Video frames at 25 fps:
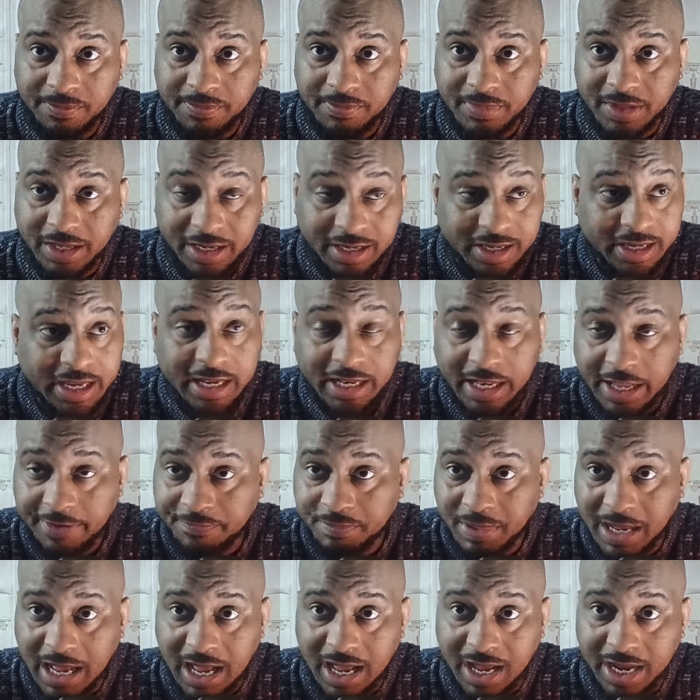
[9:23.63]
Then you get
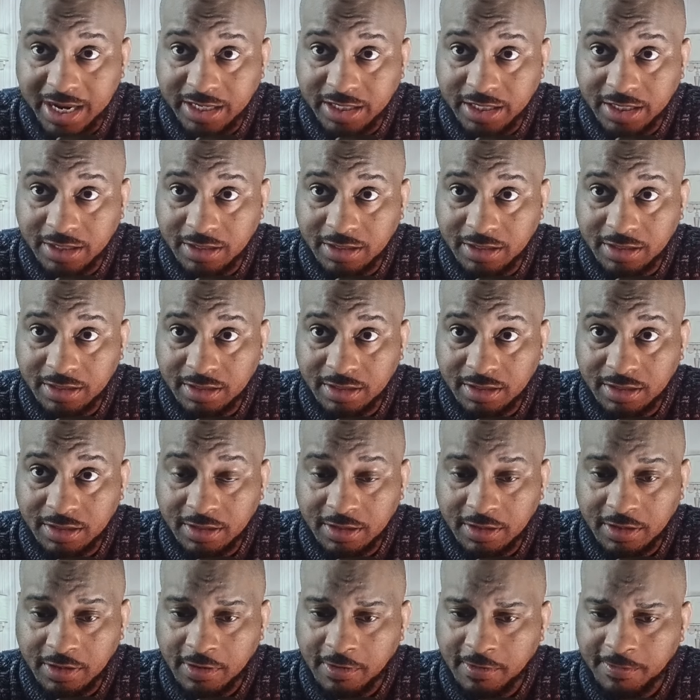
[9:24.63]
left behind.
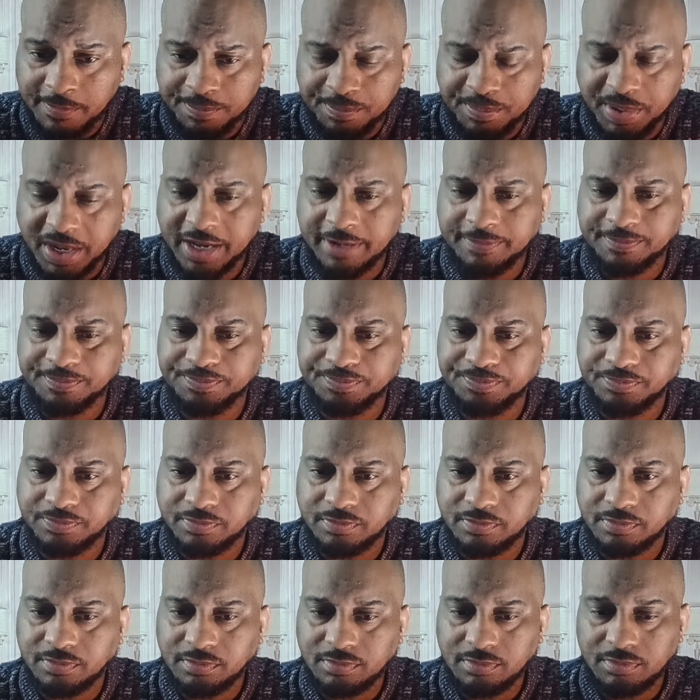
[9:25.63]
But
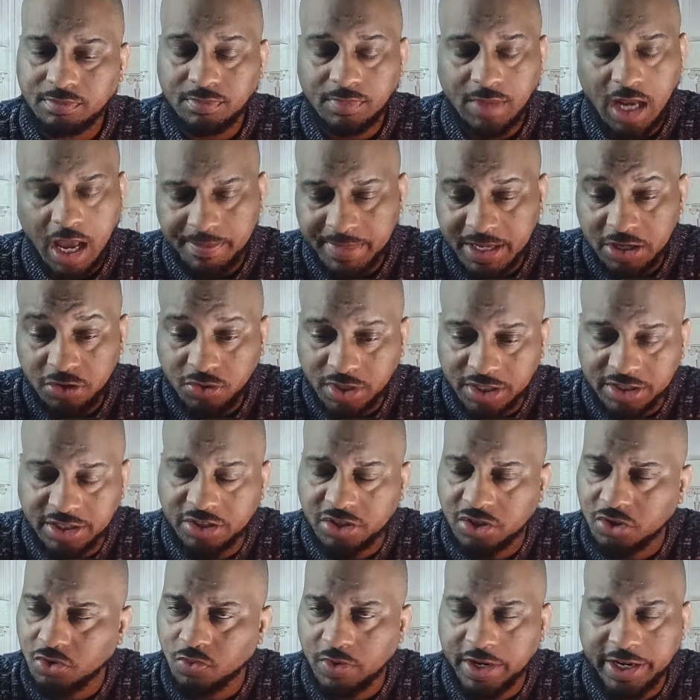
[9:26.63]
I mean, you could
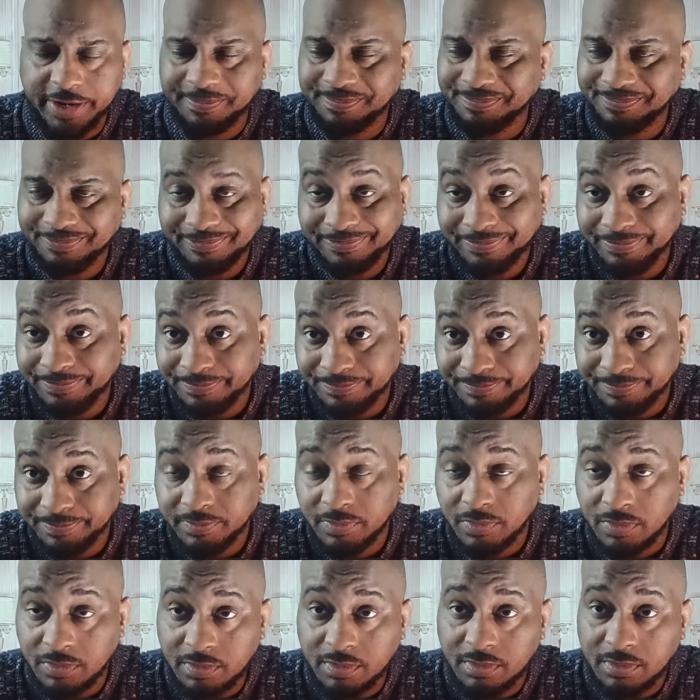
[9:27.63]
disagree.
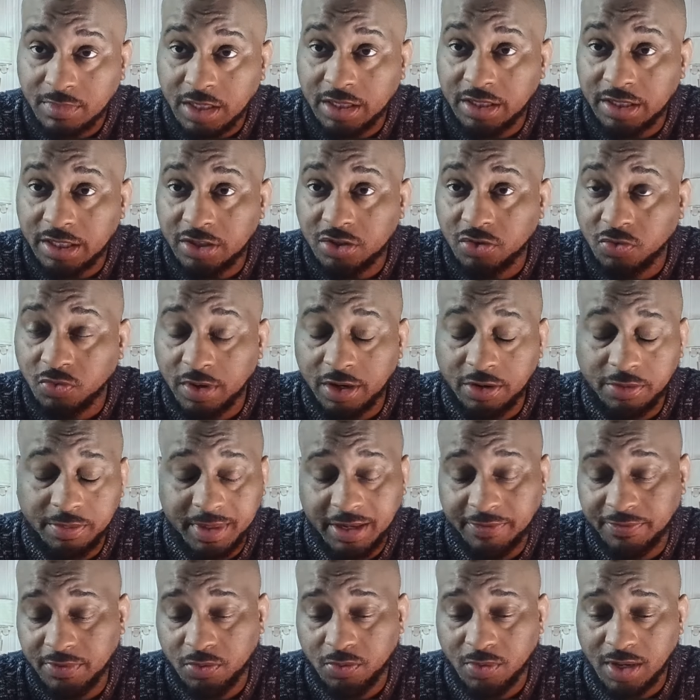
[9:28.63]
You could disagree with
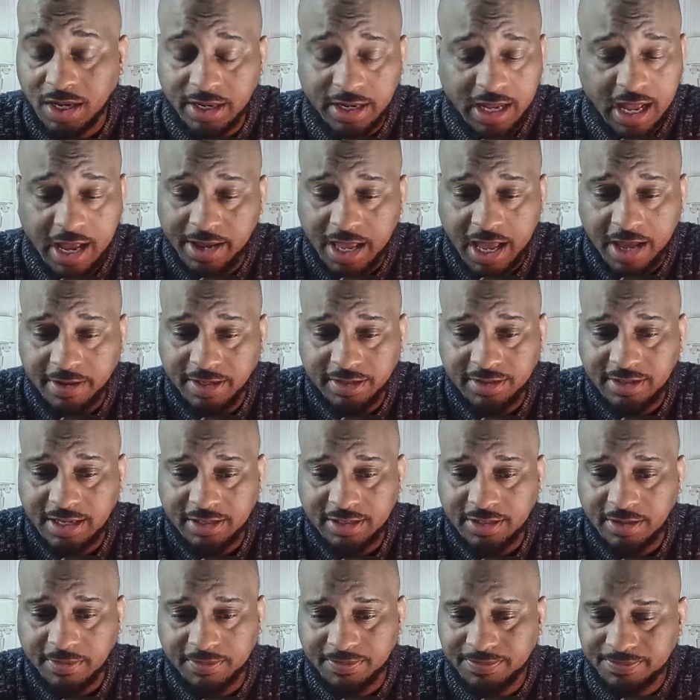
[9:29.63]
me if you want.
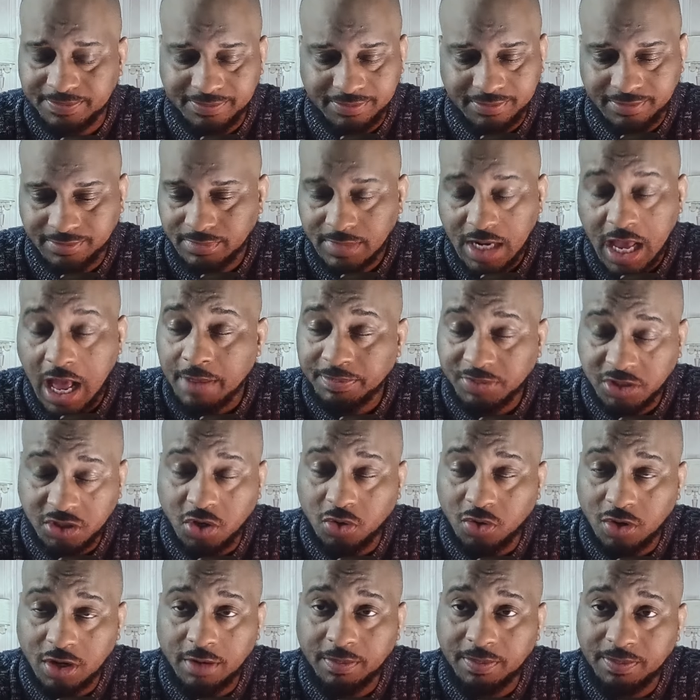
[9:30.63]
I'm
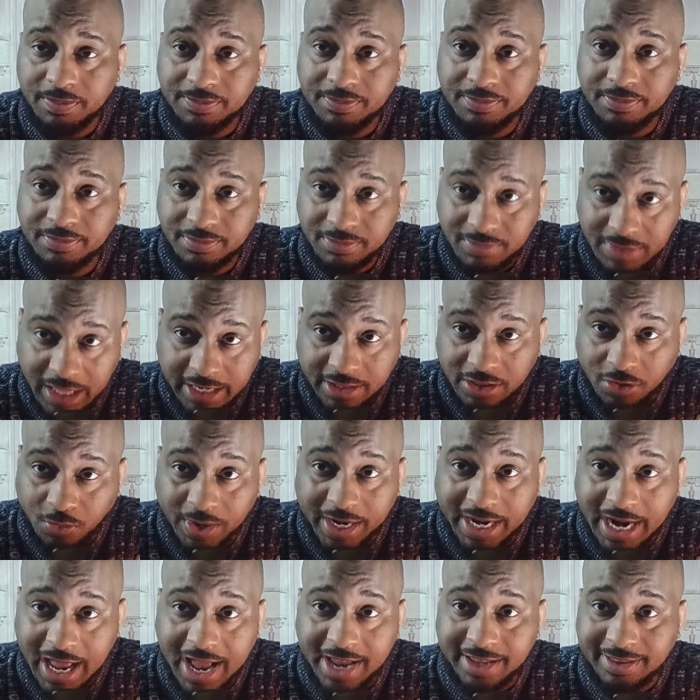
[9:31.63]
still going to think the
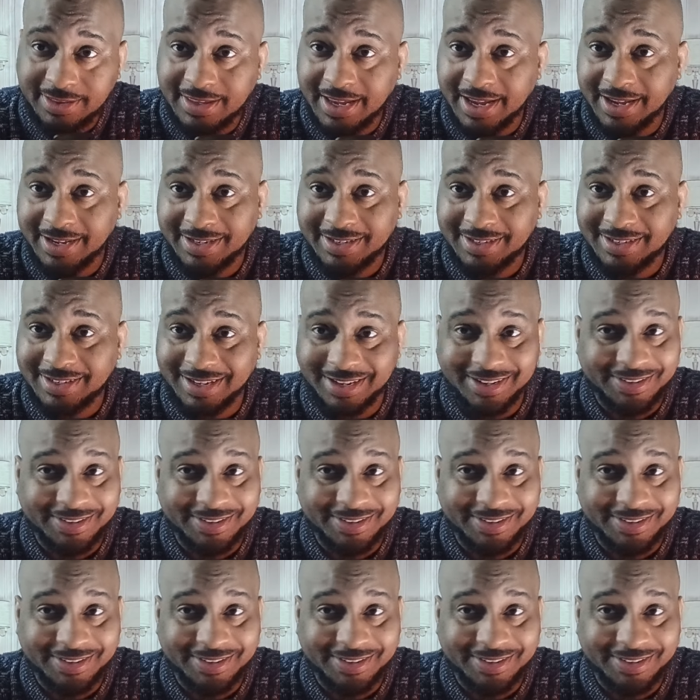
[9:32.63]
way that I think.